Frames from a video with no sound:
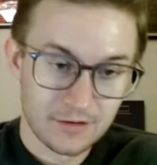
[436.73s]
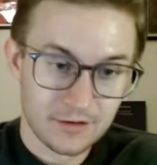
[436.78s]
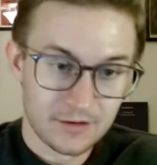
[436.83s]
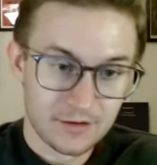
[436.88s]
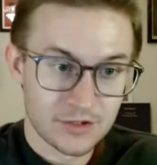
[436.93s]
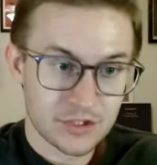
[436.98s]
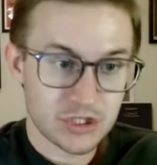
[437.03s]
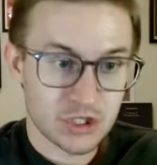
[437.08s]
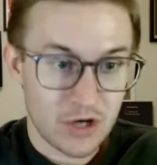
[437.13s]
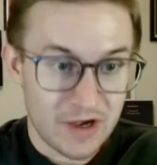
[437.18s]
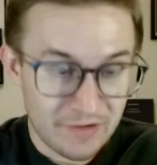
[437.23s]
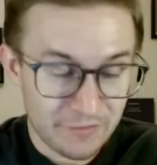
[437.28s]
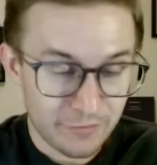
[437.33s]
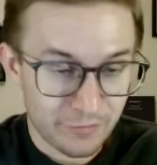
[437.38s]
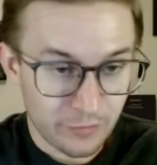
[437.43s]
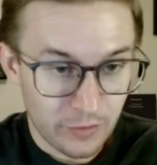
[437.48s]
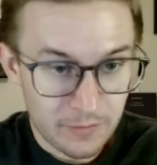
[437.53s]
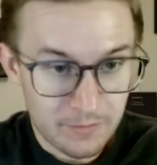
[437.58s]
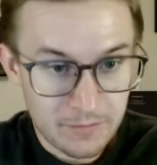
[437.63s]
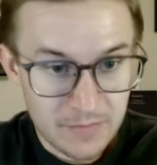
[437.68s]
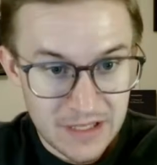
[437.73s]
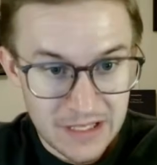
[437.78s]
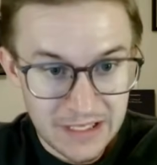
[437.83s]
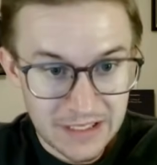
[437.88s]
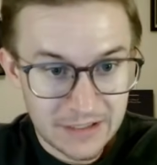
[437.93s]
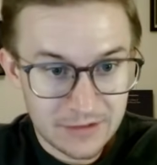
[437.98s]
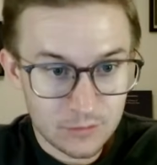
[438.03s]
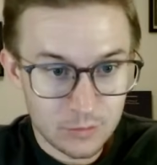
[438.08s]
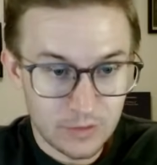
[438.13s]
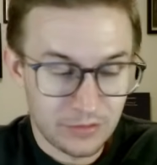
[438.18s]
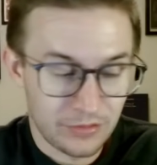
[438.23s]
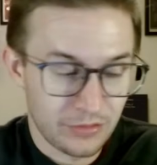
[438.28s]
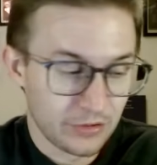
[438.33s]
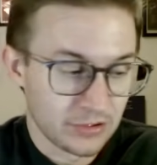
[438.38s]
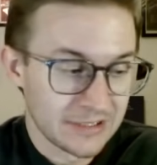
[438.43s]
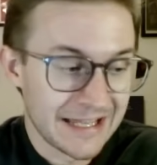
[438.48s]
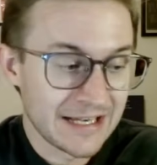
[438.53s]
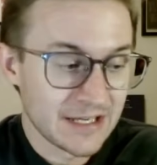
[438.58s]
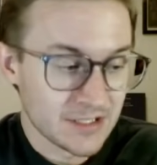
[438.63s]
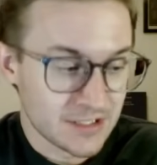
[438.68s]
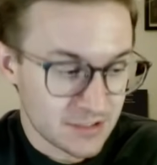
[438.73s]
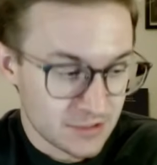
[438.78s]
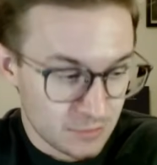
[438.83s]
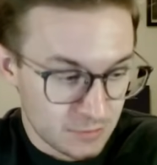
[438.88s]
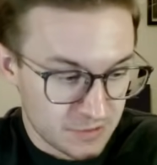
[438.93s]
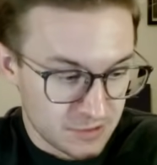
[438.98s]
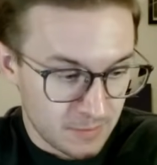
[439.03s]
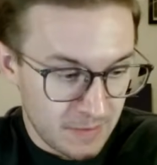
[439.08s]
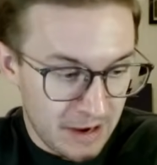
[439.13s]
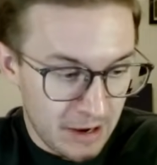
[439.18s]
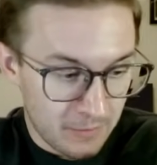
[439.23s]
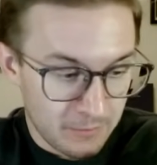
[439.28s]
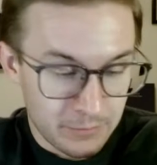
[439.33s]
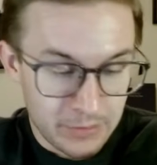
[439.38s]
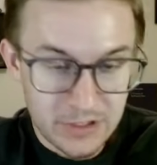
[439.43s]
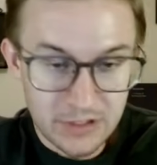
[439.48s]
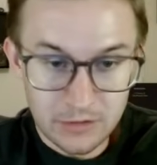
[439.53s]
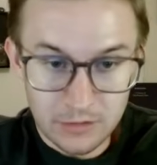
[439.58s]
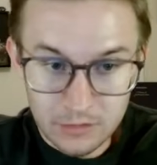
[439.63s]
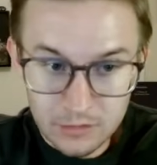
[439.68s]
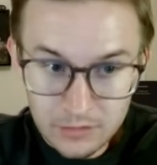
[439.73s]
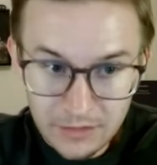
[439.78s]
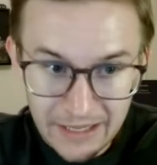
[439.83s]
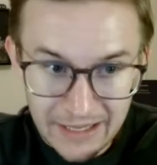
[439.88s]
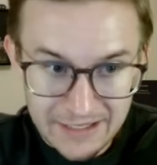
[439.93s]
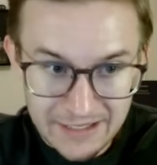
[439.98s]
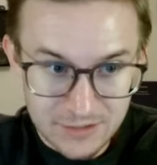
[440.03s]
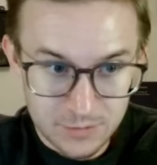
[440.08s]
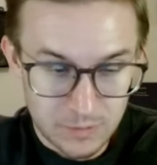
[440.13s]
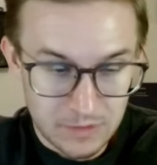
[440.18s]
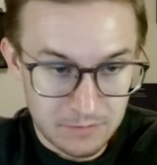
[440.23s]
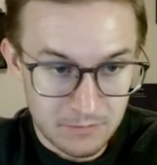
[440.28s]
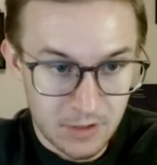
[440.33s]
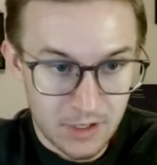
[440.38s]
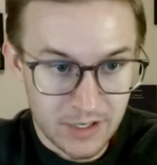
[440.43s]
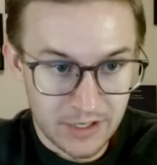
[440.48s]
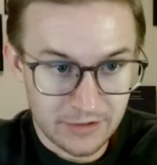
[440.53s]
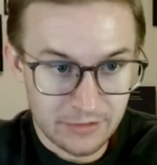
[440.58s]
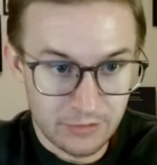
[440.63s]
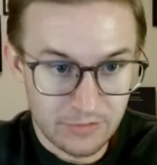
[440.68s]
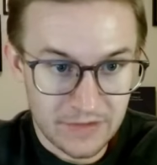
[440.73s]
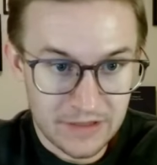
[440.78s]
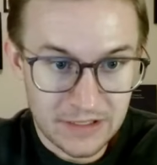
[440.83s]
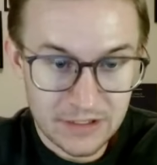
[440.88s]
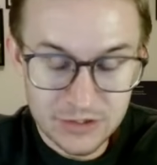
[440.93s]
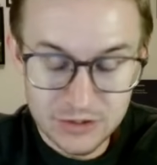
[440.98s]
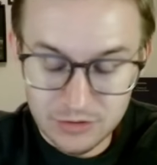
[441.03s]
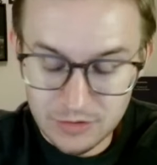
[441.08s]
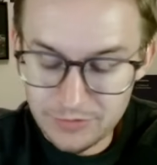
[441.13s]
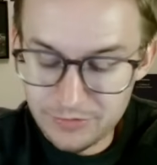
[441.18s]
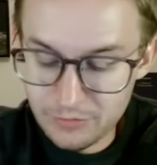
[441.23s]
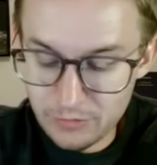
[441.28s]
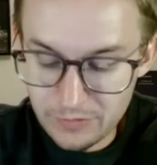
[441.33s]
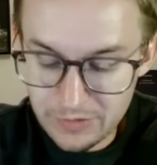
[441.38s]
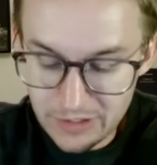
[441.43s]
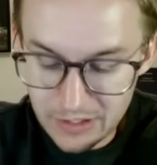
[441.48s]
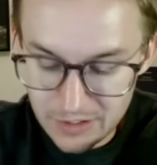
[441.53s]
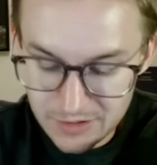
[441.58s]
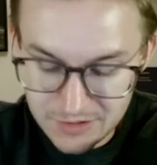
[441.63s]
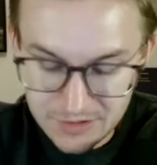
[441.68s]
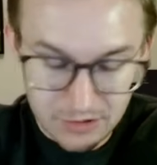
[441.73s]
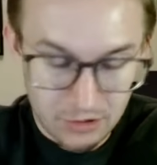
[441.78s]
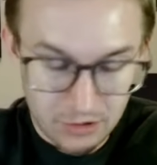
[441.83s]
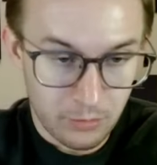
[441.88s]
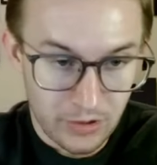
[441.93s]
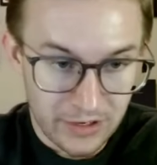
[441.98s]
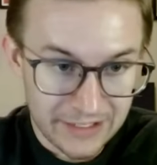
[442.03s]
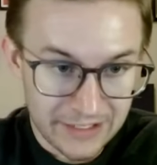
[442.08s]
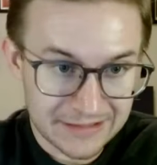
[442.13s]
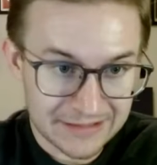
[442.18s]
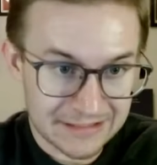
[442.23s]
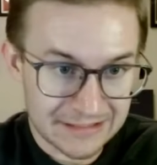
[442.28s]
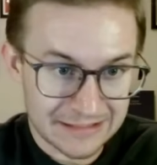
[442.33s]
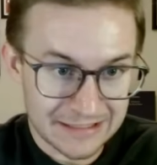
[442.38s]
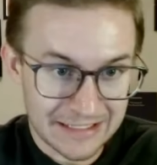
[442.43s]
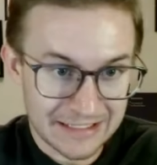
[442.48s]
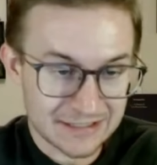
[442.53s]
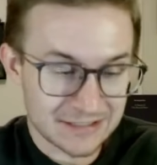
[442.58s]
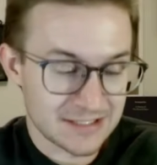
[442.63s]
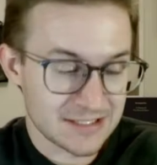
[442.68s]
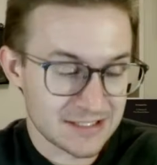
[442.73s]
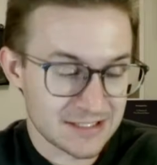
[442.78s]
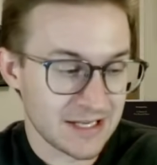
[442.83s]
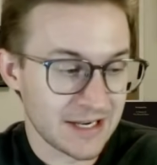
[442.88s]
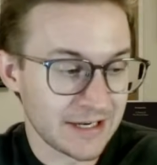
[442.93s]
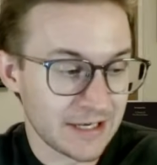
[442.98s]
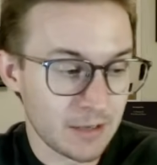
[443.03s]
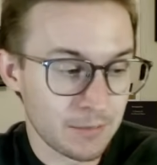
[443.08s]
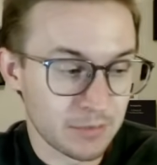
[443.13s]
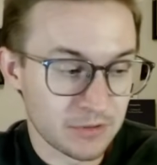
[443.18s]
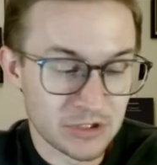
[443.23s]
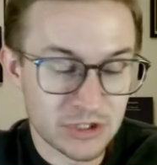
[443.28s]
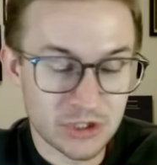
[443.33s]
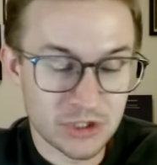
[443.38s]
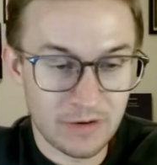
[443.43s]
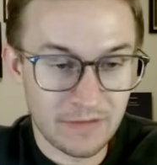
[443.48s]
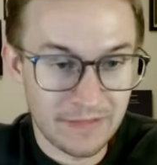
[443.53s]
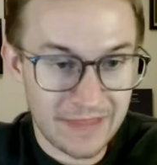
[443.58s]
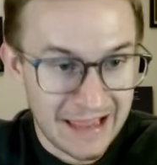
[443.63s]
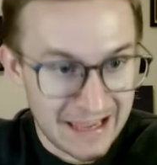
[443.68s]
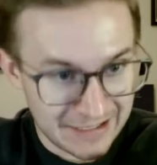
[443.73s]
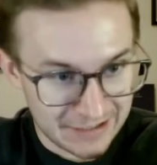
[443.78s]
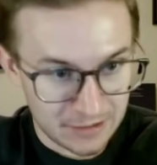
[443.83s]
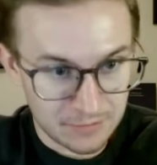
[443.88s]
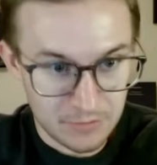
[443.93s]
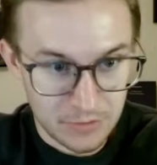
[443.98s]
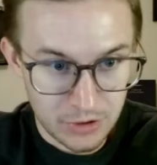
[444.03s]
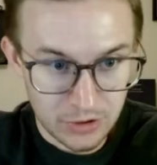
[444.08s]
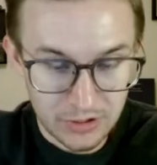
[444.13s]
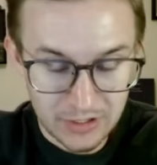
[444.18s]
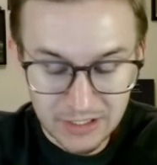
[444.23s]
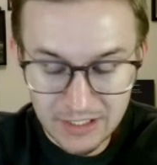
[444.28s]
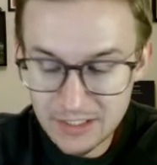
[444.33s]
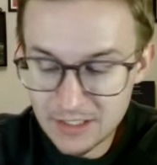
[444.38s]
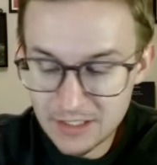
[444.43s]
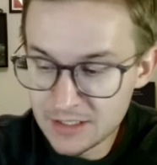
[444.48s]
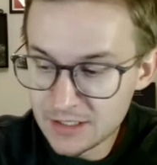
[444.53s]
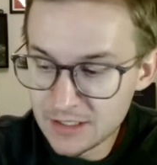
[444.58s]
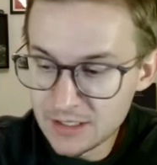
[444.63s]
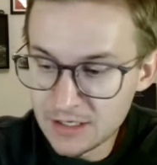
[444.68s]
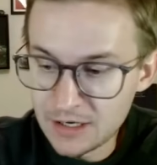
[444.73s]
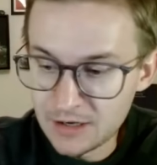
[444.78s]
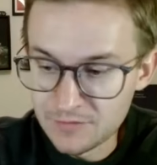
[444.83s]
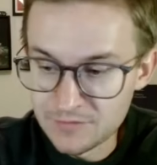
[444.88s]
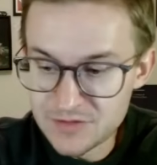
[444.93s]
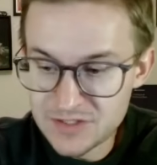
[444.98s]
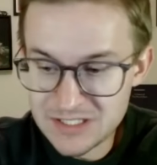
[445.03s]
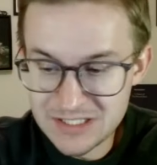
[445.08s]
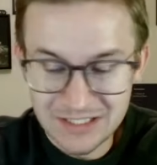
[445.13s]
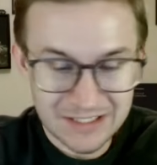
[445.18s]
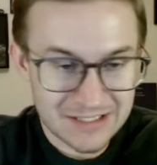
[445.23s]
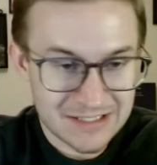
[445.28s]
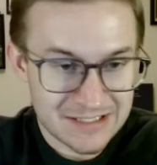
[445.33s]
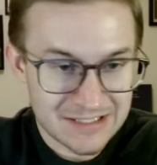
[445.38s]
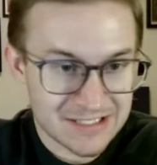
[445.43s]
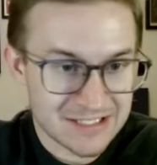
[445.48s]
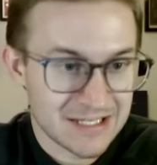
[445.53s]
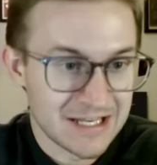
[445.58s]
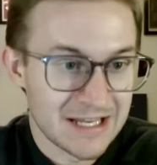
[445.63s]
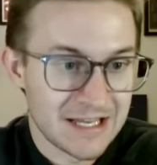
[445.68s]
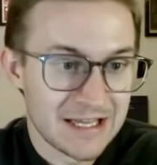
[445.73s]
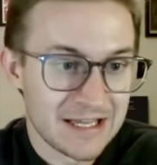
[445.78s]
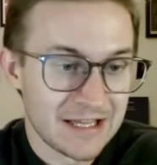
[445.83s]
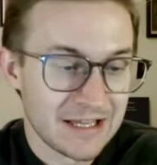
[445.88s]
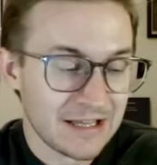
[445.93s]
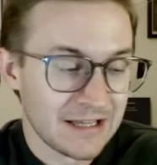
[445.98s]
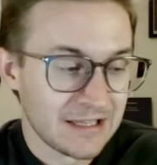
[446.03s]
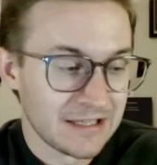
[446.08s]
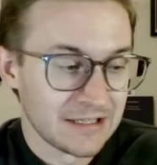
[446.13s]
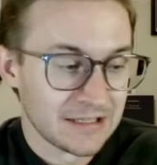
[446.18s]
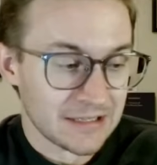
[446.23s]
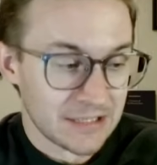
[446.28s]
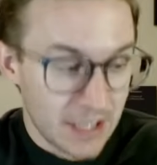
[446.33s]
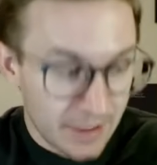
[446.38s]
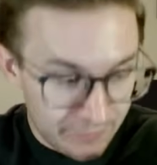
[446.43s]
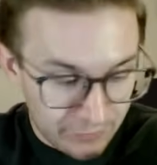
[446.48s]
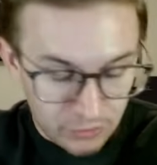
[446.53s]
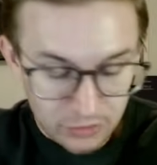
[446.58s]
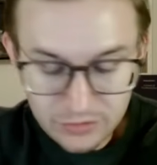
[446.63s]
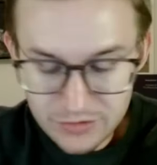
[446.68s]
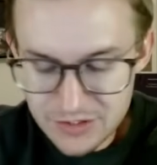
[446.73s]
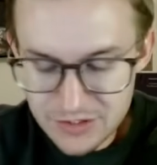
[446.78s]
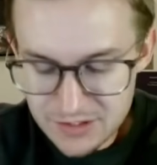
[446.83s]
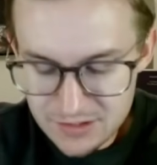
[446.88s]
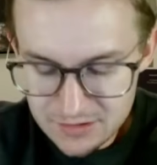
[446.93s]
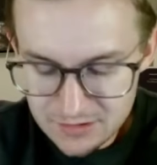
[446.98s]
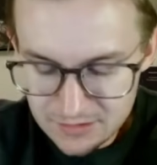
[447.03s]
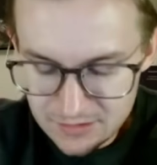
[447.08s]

straight from me with the latest news about Beal as we monitor the injury through the All-Star break. The link to sign up and join that community of Suns lovers,